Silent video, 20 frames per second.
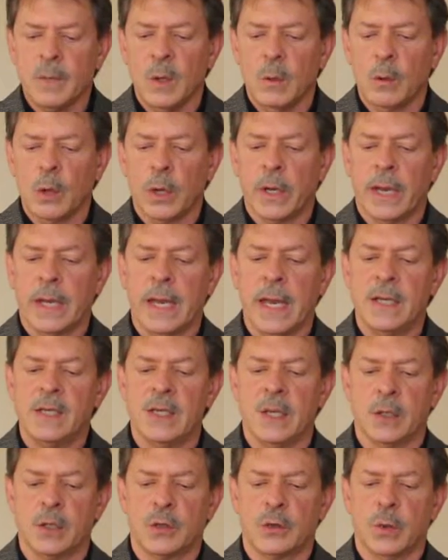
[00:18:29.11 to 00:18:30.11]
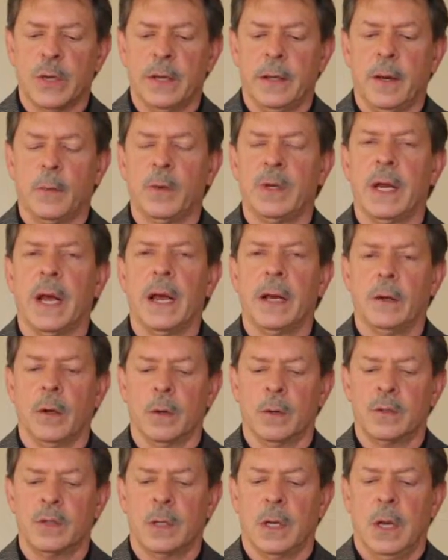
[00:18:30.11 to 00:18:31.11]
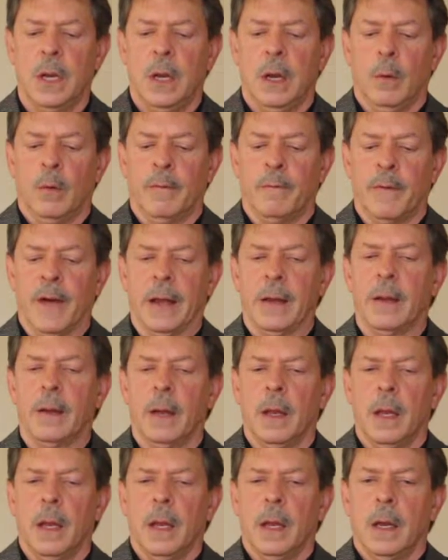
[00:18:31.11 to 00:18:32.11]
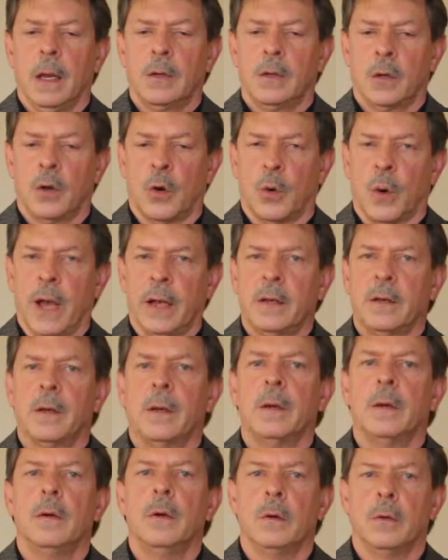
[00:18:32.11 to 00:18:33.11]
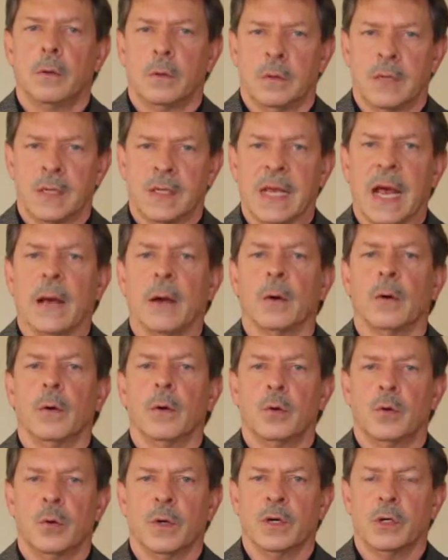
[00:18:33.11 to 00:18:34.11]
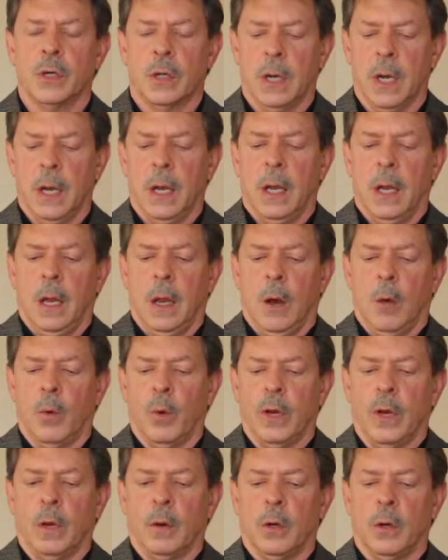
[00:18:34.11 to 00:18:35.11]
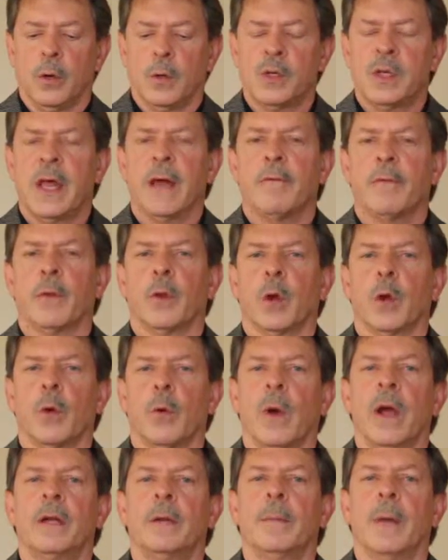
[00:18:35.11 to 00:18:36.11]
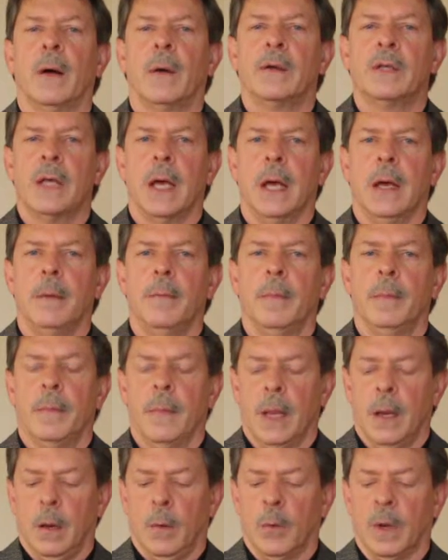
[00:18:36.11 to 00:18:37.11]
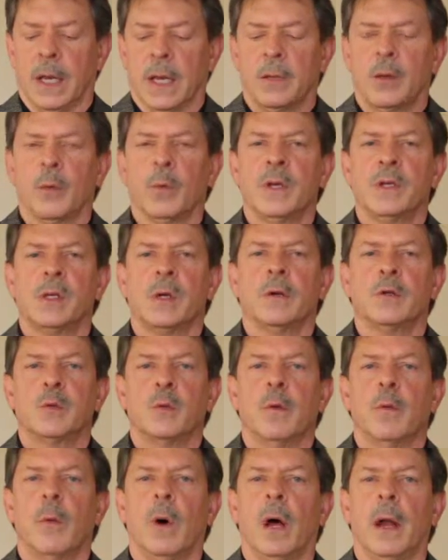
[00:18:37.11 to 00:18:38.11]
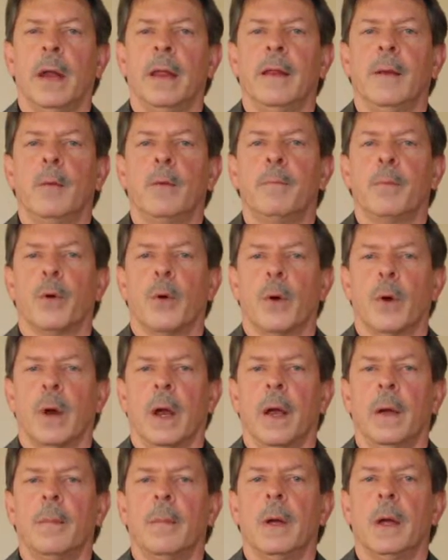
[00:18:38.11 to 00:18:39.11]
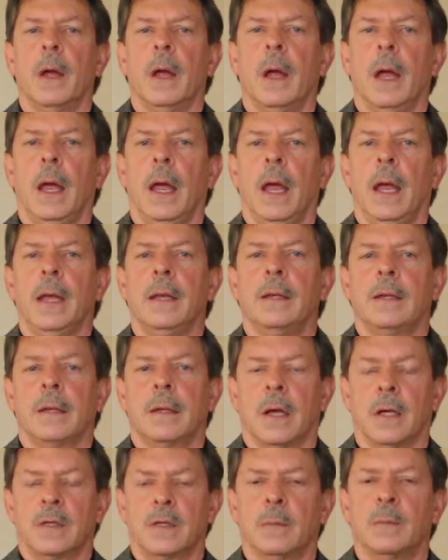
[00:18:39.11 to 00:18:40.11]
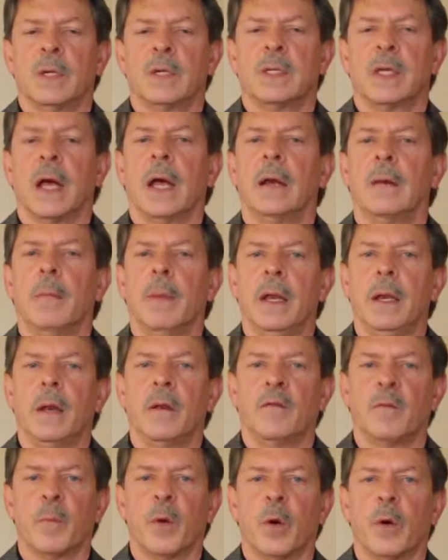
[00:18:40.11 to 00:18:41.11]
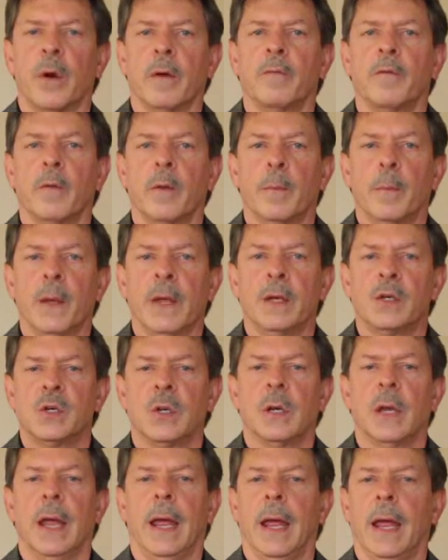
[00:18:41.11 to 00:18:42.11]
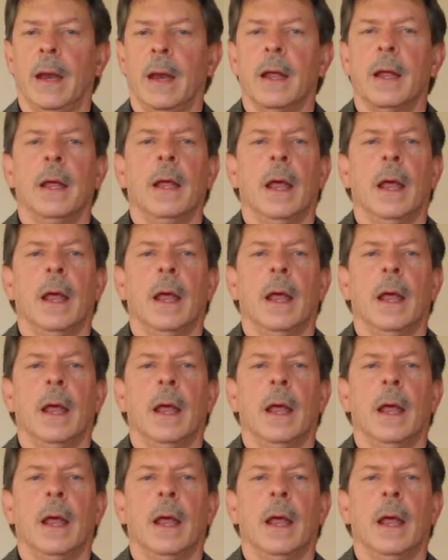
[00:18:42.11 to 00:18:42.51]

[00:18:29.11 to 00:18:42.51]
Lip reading: we look at case history and then we diagnose. We find the correct designer of nutrition. We use that for the correct amount of time. We get the results we want, and then we program a custom designed maintenance program for the patient, and